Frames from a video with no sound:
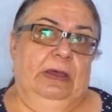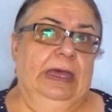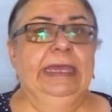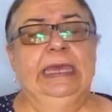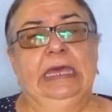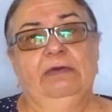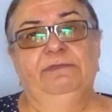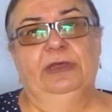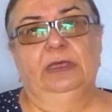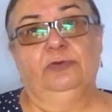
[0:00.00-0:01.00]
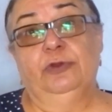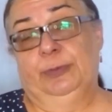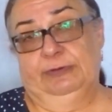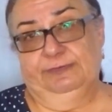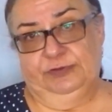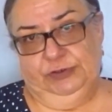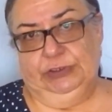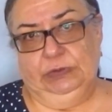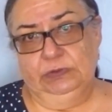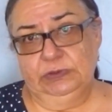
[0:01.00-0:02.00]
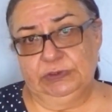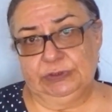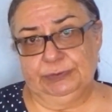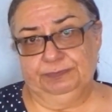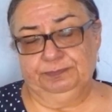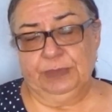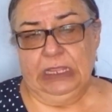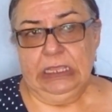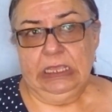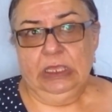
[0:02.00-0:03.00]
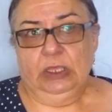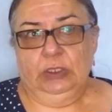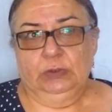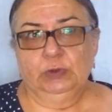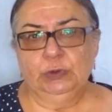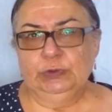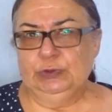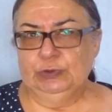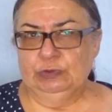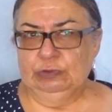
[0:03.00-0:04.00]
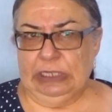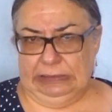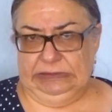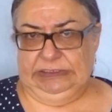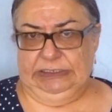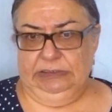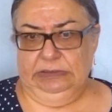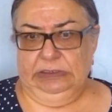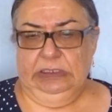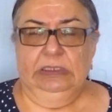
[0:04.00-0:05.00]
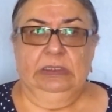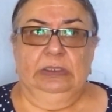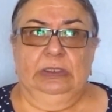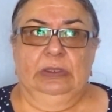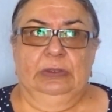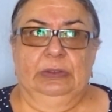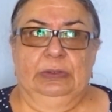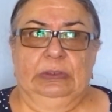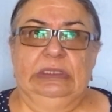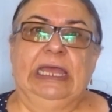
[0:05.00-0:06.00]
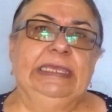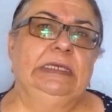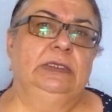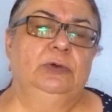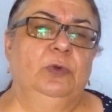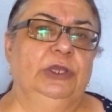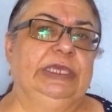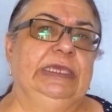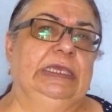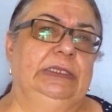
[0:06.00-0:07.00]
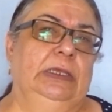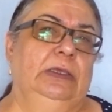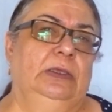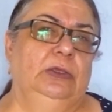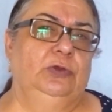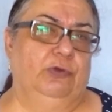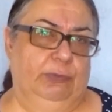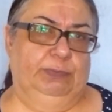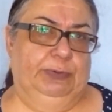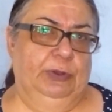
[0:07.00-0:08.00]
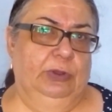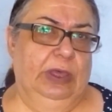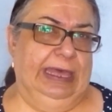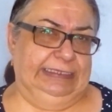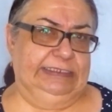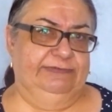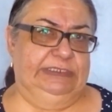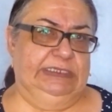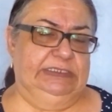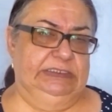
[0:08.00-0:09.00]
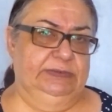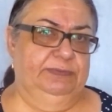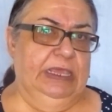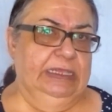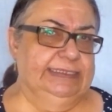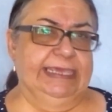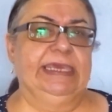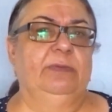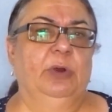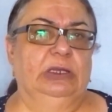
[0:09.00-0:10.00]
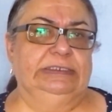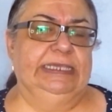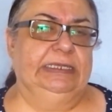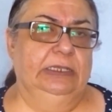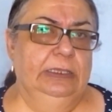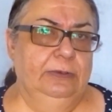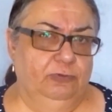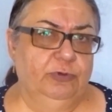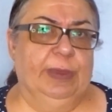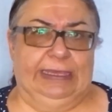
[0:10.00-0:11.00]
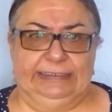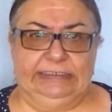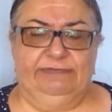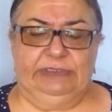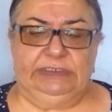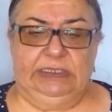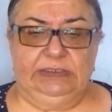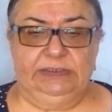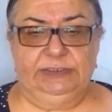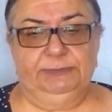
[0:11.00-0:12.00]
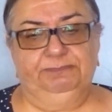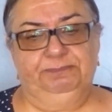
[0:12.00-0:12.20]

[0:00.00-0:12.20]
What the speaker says: I have a group of students who do not like working in group activities, taking part in group activities.